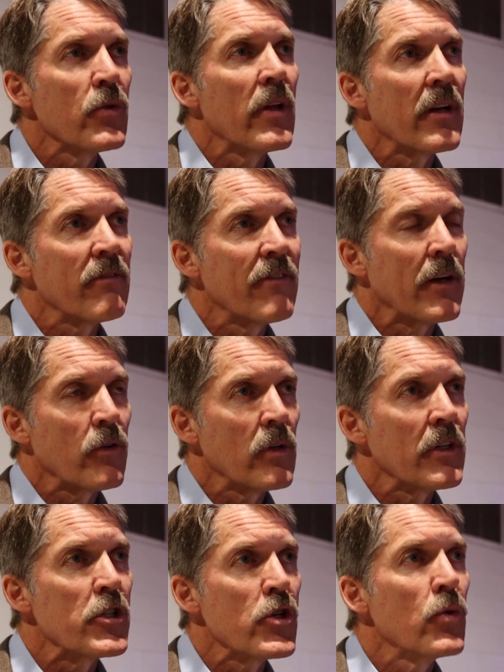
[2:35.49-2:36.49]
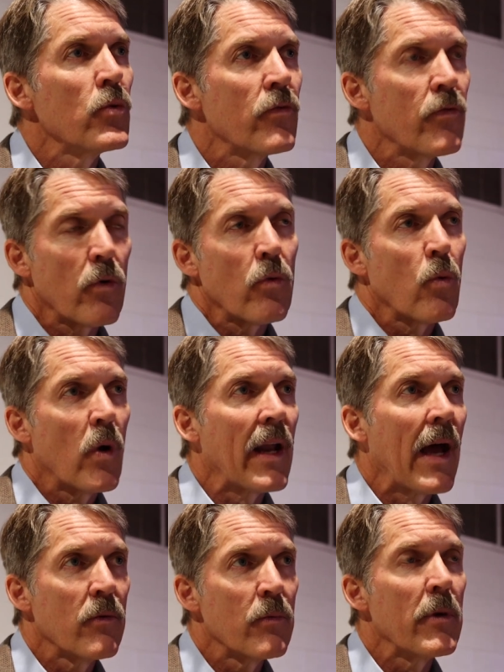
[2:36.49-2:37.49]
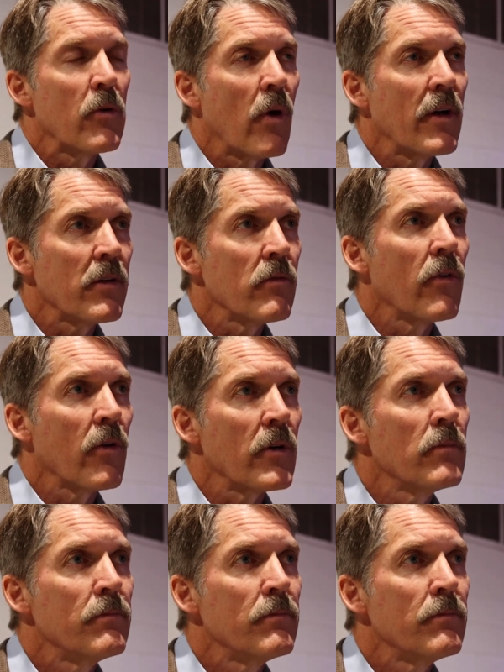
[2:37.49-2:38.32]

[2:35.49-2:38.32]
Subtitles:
than a federal issue for what I would be running for.